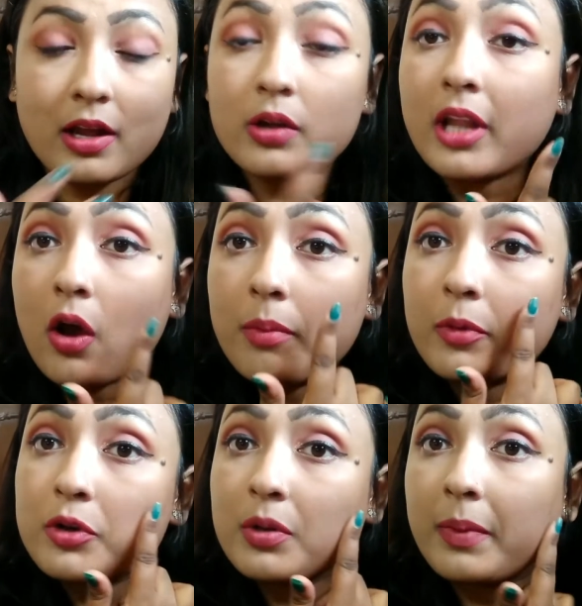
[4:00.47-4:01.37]
Now
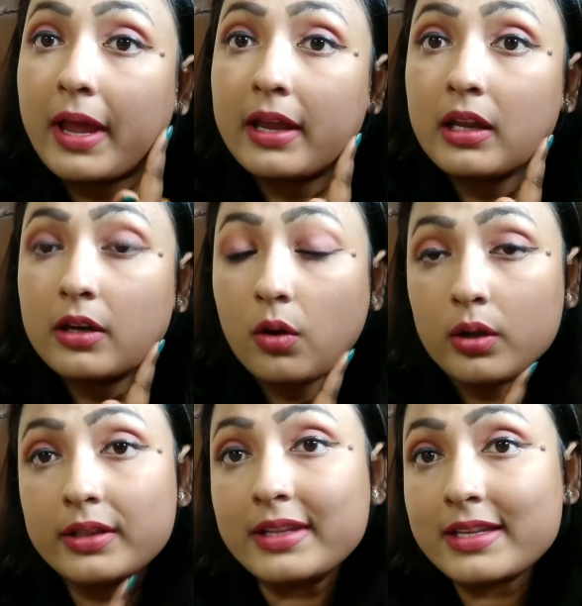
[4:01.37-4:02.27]
I'm going to apply it
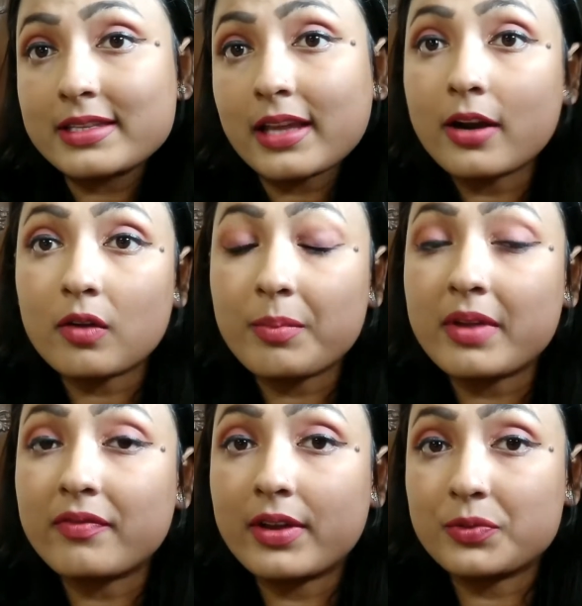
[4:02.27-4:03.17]
on this side of
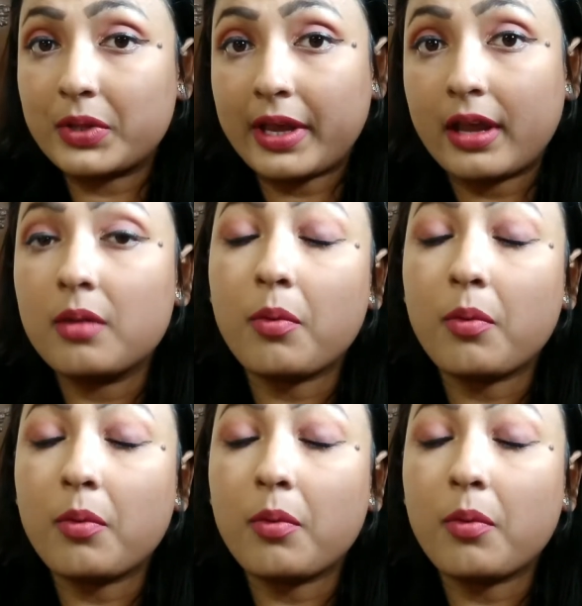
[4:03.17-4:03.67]
my face with the